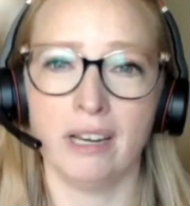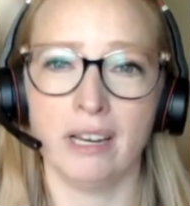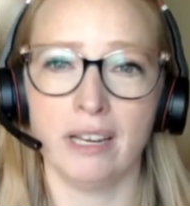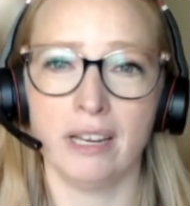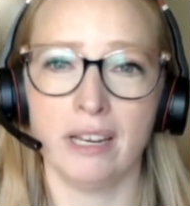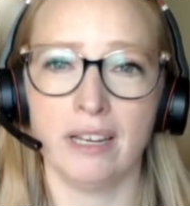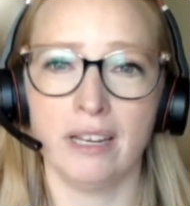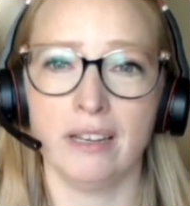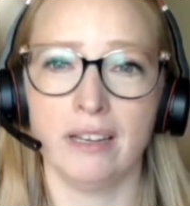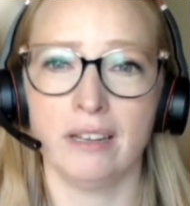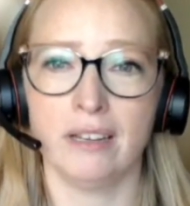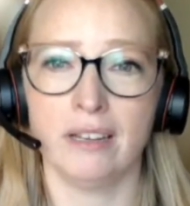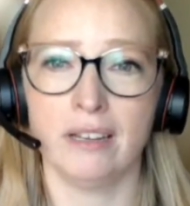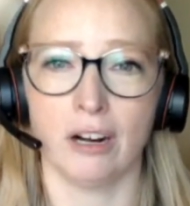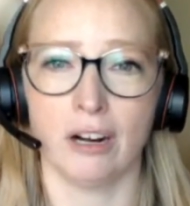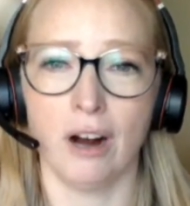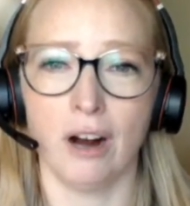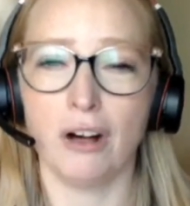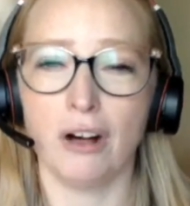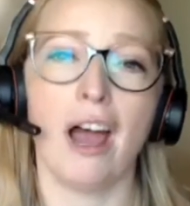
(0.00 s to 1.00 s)
or high
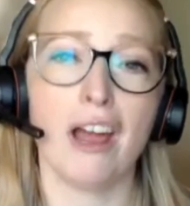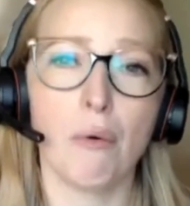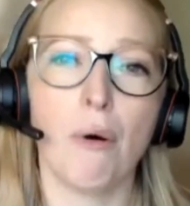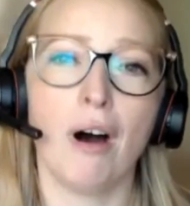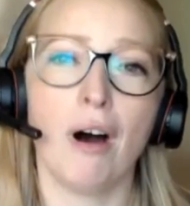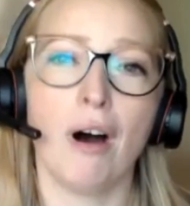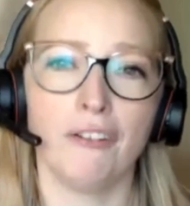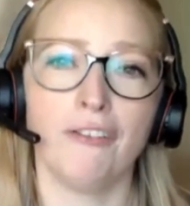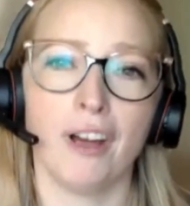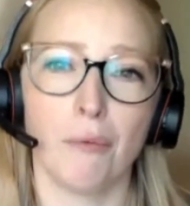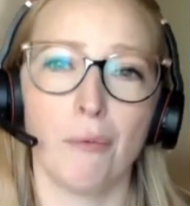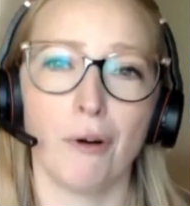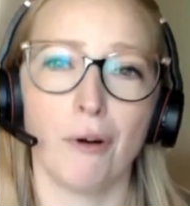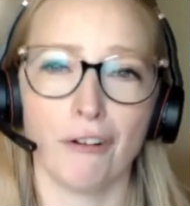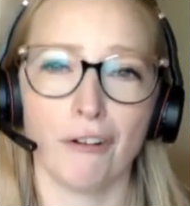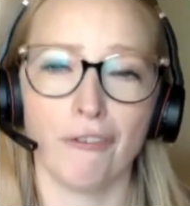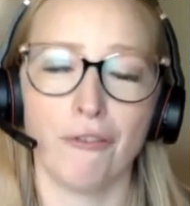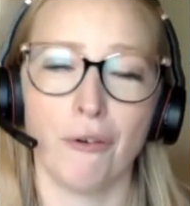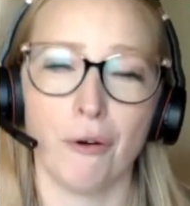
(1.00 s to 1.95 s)
qualified workforce,